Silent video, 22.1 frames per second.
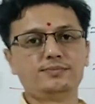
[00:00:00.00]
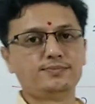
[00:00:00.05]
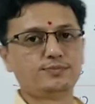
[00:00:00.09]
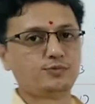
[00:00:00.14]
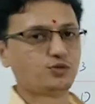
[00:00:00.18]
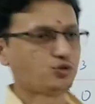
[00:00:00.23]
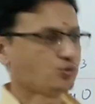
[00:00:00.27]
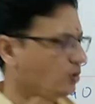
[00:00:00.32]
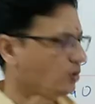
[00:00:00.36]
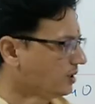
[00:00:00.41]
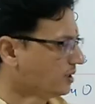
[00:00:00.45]

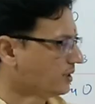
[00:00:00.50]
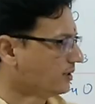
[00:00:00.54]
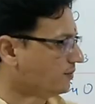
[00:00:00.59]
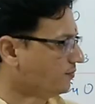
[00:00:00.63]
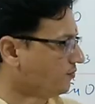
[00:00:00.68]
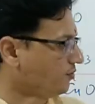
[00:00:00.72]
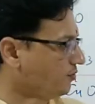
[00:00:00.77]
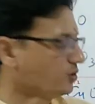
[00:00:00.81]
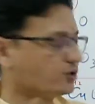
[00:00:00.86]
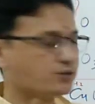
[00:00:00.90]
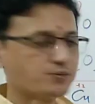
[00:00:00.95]
Sodium
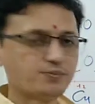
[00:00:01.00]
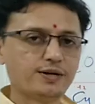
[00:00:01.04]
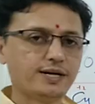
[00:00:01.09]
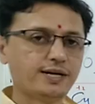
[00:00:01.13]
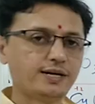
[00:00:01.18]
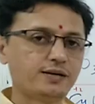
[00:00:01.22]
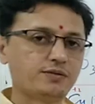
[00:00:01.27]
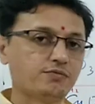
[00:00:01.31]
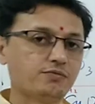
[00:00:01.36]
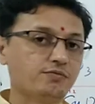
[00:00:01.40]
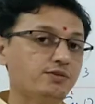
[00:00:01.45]

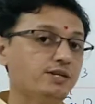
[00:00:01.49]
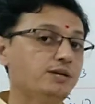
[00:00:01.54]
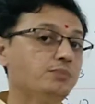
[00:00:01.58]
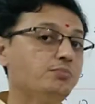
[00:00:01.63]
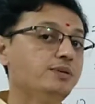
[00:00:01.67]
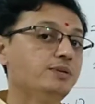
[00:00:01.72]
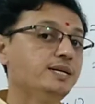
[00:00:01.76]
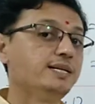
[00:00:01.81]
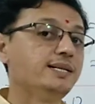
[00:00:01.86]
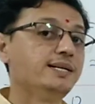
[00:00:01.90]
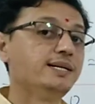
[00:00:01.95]
phosphate will
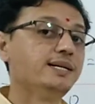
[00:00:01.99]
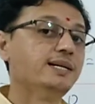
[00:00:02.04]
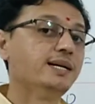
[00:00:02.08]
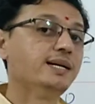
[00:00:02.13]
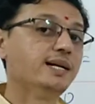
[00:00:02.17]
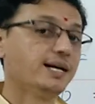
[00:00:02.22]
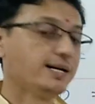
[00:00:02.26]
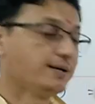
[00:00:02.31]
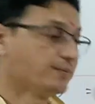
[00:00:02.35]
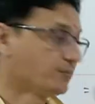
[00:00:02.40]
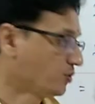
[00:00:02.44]
be the
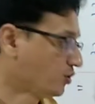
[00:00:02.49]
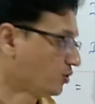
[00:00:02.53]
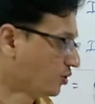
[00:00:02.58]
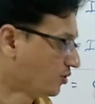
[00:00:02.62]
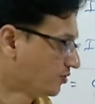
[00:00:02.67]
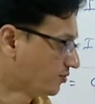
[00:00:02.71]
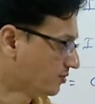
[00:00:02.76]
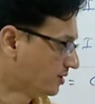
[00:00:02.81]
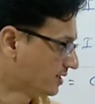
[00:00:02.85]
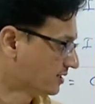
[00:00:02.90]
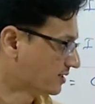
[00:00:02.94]
name
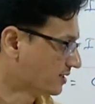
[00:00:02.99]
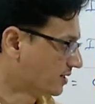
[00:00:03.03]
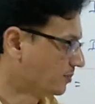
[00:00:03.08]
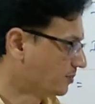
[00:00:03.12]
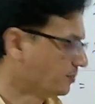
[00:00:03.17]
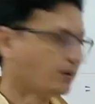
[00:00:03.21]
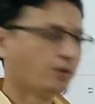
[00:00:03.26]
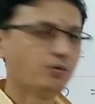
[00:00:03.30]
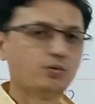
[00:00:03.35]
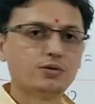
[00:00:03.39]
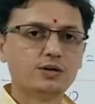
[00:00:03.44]
of this
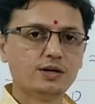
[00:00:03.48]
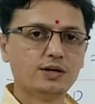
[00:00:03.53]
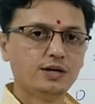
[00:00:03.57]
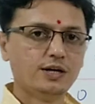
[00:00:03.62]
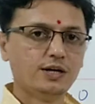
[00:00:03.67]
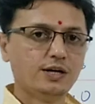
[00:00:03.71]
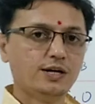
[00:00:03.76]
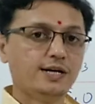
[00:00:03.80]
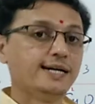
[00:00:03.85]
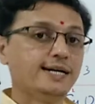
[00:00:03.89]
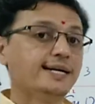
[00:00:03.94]
compound.
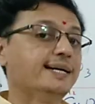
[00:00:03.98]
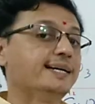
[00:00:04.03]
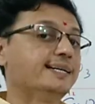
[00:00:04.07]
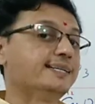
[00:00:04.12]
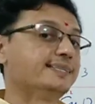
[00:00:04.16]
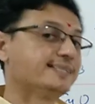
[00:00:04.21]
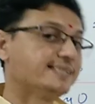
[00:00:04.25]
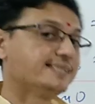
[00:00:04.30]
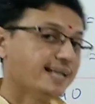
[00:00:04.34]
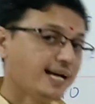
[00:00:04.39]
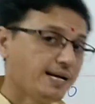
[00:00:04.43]

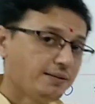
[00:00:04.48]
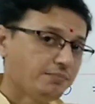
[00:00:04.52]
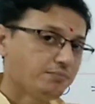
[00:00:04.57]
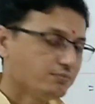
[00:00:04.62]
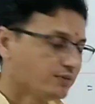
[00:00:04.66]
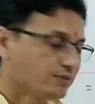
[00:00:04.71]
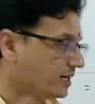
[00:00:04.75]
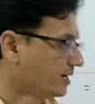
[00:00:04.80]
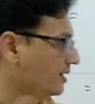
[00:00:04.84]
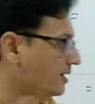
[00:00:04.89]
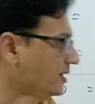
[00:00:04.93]
Same
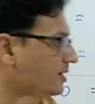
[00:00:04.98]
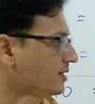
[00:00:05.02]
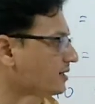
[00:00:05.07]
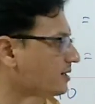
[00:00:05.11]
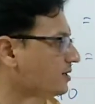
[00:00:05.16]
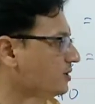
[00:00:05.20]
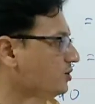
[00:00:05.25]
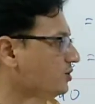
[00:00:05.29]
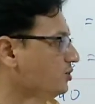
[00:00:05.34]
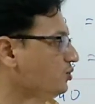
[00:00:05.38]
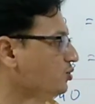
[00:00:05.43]
manner,
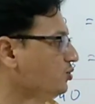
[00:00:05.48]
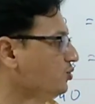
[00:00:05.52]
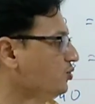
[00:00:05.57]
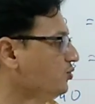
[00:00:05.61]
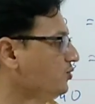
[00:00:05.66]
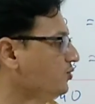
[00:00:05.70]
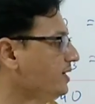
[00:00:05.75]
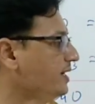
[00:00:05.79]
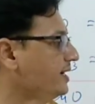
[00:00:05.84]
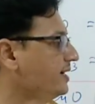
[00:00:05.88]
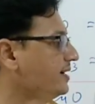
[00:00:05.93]
you
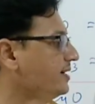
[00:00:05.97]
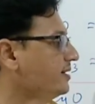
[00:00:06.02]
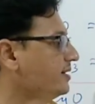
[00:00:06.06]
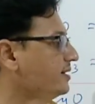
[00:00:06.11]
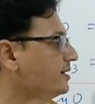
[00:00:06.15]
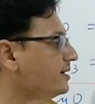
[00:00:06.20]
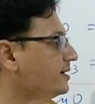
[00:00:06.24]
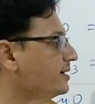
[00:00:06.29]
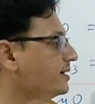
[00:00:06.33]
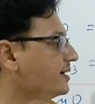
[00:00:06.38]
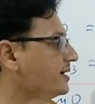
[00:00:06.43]
will
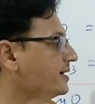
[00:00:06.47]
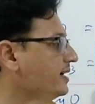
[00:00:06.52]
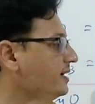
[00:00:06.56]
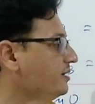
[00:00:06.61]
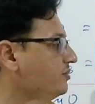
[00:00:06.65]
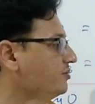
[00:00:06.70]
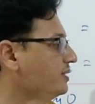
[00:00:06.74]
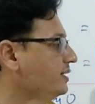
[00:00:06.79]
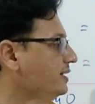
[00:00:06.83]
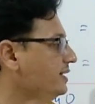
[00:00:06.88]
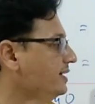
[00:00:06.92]

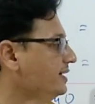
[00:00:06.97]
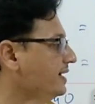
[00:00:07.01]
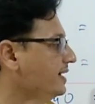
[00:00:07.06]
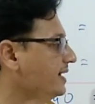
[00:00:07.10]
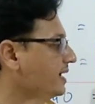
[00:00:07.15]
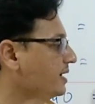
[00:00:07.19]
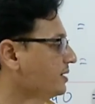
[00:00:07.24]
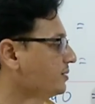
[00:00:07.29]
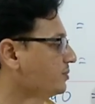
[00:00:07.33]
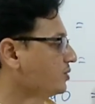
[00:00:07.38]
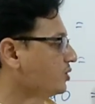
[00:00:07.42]
give the
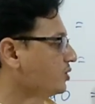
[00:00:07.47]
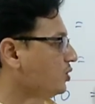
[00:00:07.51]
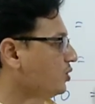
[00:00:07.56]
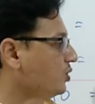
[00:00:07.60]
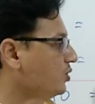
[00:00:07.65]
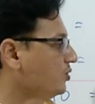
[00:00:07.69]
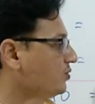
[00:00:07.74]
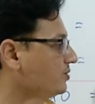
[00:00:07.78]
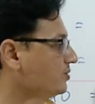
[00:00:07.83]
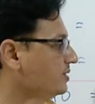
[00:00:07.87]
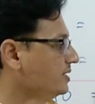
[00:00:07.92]
name
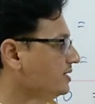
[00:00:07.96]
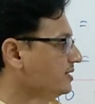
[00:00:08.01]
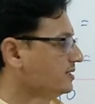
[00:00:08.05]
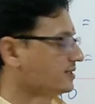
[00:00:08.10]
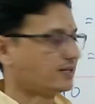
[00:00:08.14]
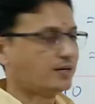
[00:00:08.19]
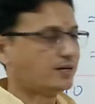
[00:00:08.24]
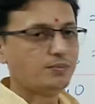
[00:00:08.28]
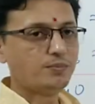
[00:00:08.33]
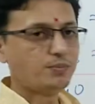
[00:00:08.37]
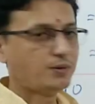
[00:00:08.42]
of
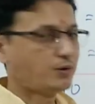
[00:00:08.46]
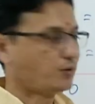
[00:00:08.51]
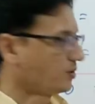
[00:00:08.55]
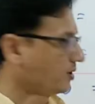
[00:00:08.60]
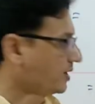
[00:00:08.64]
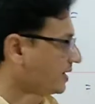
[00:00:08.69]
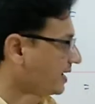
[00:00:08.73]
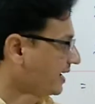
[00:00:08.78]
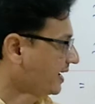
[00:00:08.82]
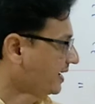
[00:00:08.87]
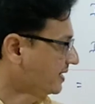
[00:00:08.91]
this compound.
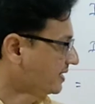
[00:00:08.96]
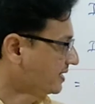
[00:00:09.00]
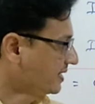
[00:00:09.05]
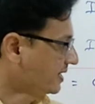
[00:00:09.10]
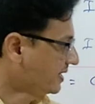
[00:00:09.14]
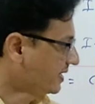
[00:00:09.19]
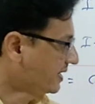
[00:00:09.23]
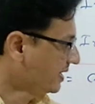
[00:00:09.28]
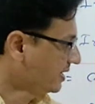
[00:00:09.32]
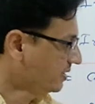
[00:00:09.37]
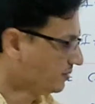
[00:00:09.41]
Again,
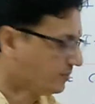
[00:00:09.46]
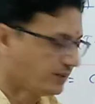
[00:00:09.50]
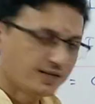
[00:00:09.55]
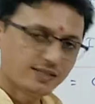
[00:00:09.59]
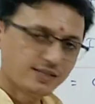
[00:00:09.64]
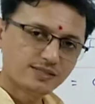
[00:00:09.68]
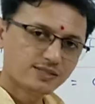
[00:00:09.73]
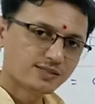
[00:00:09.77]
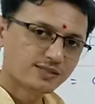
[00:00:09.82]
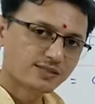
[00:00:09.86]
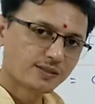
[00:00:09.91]
three
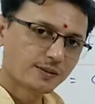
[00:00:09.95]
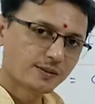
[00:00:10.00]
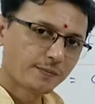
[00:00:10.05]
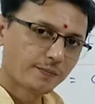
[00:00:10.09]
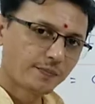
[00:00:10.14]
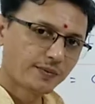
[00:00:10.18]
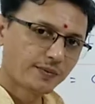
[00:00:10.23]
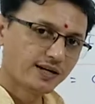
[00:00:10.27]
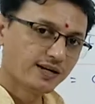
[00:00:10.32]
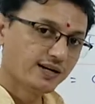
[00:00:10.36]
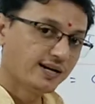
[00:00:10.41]
elements.
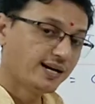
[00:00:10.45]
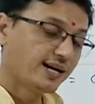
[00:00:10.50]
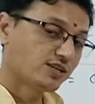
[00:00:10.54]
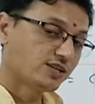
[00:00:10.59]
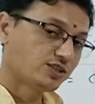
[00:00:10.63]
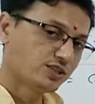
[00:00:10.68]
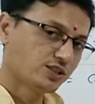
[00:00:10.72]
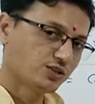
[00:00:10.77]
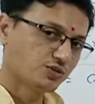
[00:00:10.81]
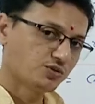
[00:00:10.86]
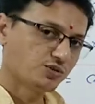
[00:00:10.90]

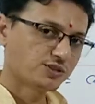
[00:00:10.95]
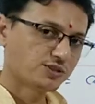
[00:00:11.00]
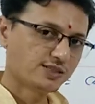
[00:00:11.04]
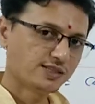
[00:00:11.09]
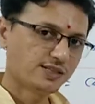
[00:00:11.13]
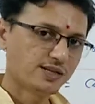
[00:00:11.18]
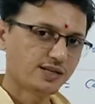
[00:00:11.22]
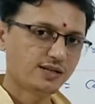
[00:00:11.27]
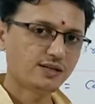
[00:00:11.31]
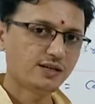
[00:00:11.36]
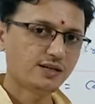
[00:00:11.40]
Last is
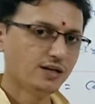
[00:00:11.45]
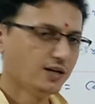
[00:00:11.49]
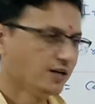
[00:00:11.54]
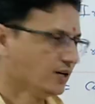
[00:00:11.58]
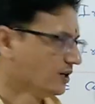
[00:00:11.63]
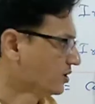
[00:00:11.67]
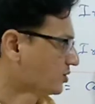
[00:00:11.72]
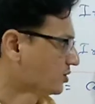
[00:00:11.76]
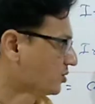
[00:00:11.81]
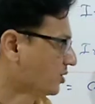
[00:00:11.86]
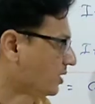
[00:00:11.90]
oxygen.
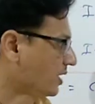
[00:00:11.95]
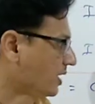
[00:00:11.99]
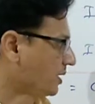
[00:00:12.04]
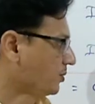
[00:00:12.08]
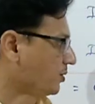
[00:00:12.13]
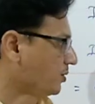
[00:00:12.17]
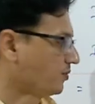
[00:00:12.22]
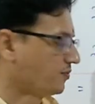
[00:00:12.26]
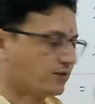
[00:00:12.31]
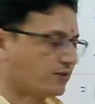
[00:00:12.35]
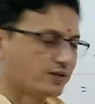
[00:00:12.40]
So
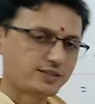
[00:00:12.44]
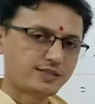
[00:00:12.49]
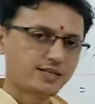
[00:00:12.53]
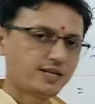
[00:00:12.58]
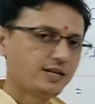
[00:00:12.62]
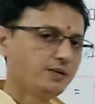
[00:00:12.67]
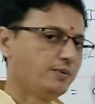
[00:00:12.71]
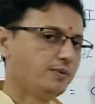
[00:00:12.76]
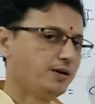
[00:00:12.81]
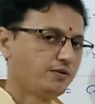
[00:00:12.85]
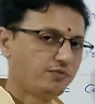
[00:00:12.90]
name of first
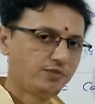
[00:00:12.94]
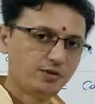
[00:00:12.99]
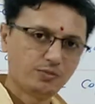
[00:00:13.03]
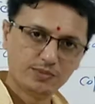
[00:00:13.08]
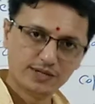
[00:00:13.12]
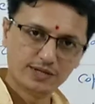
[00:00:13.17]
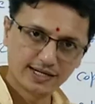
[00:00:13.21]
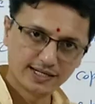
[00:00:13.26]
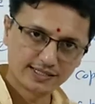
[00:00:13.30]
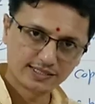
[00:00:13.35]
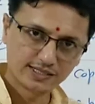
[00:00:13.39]
element will
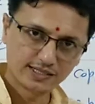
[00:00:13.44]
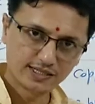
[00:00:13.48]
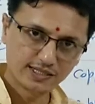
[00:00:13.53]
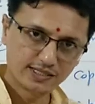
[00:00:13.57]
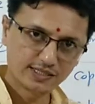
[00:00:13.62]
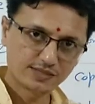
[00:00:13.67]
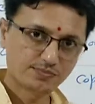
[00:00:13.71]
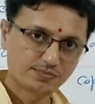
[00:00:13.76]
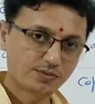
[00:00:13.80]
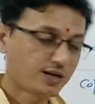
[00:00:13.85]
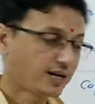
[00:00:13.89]
be as it
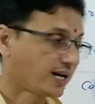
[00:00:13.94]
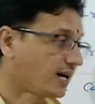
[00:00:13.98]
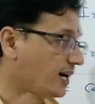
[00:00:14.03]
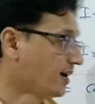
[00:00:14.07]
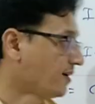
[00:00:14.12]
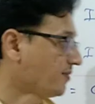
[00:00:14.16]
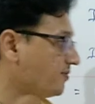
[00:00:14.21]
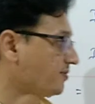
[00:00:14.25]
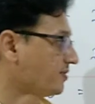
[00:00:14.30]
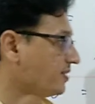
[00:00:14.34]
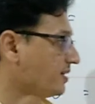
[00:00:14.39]
is, but
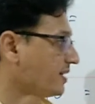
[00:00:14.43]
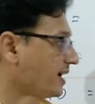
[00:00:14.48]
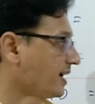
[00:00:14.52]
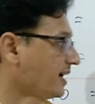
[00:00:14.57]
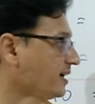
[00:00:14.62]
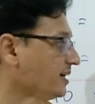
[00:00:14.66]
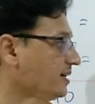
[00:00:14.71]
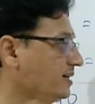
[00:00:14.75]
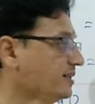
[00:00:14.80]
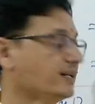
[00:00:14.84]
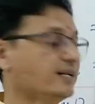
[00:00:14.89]
after
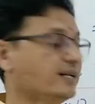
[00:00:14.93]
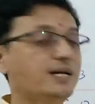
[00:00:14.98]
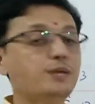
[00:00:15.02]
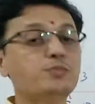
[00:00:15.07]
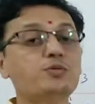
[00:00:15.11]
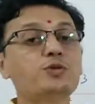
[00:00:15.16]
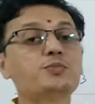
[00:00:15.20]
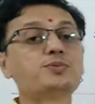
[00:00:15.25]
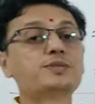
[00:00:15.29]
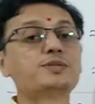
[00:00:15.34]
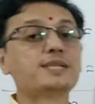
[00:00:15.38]
writing the
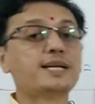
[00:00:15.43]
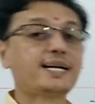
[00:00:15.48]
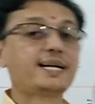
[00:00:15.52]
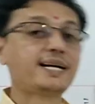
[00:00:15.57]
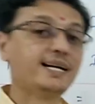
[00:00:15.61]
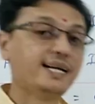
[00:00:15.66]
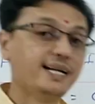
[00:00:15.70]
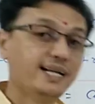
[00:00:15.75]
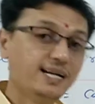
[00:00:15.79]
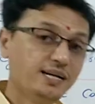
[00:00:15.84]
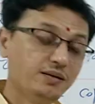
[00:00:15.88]
name of
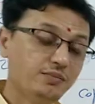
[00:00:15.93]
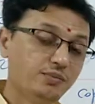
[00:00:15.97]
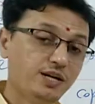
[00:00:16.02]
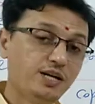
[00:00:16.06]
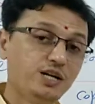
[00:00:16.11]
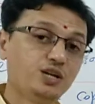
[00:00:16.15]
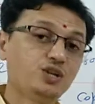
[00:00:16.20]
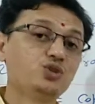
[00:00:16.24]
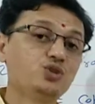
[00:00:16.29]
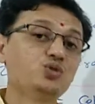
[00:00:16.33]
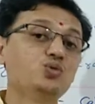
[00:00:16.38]
second
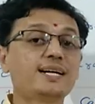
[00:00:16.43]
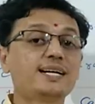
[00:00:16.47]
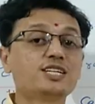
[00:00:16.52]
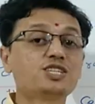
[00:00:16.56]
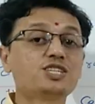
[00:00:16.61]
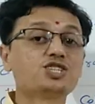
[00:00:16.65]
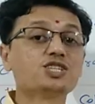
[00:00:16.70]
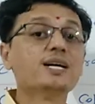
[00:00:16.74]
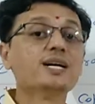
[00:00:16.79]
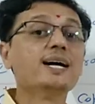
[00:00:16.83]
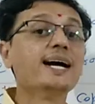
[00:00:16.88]
element, you
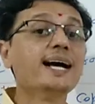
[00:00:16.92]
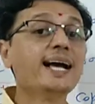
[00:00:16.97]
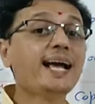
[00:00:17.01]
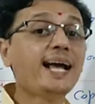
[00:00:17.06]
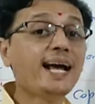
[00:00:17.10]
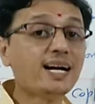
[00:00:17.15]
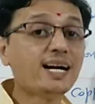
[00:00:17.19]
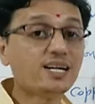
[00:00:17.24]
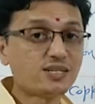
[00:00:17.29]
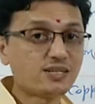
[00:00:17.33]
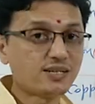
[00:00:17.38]
attach
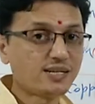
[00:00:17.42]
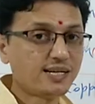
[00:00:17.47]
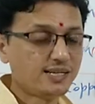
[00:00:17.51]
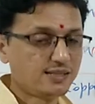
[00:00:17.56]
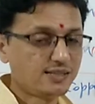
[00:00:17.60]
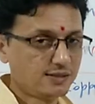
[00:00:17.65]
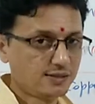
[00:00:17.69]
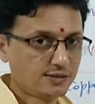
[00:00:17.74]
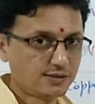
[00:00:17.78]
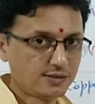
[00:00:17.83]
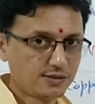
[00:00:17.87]
ate
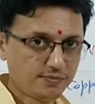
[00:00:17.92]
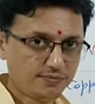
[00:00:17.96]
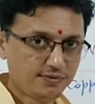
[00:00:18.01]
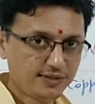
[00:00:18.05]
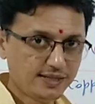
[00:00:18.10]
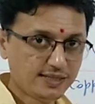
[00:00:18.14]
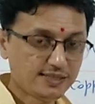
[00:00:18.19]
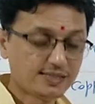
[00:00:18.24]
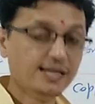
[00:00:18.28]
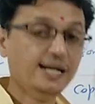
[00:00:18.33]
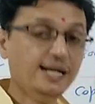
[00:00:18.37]
as a
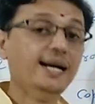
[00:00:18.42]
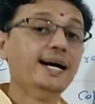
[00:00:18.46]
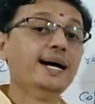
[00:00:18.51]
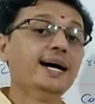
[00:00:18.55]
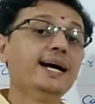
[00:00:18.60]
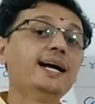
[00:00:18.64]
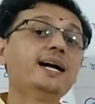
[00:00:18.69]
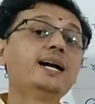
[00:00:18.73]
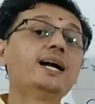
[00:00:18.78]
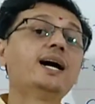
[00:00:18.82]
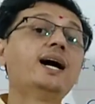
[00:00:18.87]
suffix,
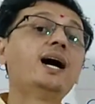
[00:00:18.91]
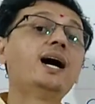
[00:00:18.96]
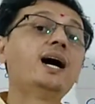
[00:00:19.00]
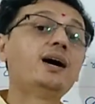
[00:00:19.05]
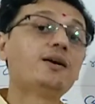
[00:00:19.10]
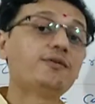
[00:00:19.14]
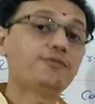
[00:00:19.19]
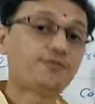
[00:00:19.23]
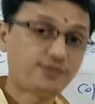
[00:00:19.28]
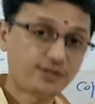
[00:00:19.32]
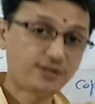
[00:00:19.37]
and
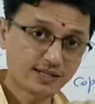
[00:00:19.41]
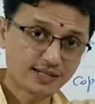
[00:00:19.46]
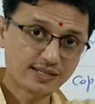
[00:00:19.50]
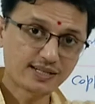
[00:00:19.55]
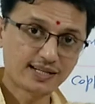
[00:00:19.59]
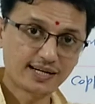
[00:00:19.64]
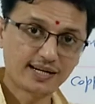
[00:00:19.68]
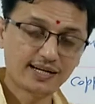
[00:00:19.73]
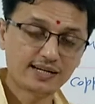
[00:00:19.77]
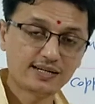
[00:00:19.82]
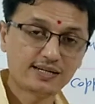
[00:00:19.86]
after
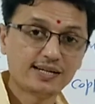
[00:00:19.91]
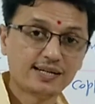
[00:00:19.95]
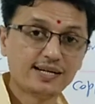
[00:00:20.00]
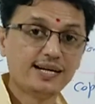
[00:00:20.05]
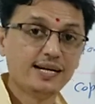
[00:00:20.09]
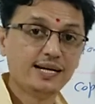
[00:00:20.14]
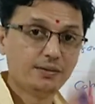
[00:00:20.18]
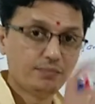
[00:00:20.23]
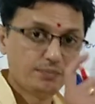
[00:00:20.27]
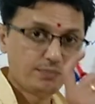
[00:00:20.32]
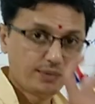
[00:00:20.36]
that,
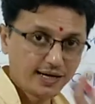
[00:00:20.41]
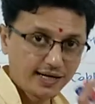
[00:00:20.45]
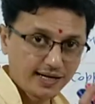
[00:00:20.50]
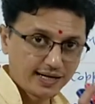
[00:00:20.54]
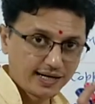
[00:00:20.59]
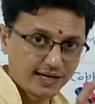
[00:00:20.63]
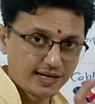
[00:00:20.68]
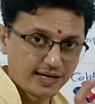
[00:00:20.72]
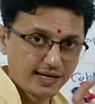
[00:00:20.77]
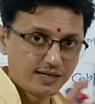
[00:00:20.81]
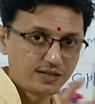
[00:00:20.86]
in
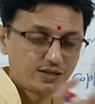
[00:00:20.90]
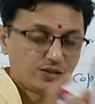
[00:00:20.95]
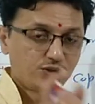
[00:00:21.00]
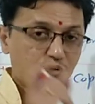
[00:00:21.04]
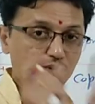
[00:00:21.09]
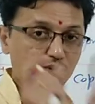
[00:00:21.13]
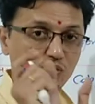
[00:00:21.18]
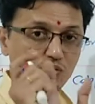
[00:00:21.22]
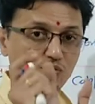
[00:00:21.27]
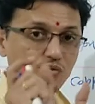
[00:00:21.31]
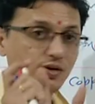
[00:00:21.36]
bracket,
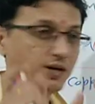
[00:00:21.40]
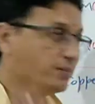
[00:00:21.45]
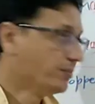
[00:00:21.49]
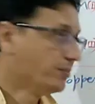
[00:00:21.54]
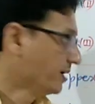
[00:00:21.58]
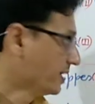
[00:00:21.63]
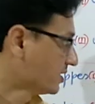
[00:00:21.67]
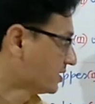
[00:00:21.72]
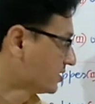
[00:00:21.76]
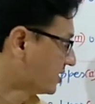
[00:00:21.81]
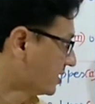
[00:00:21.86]
you will
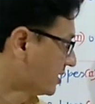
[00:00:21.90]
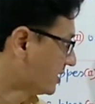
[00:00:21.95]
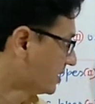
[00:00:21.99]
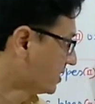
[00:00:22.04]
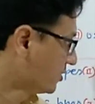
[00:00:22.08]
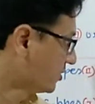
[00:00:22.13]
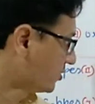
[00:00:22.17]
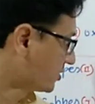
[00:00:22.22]
mention the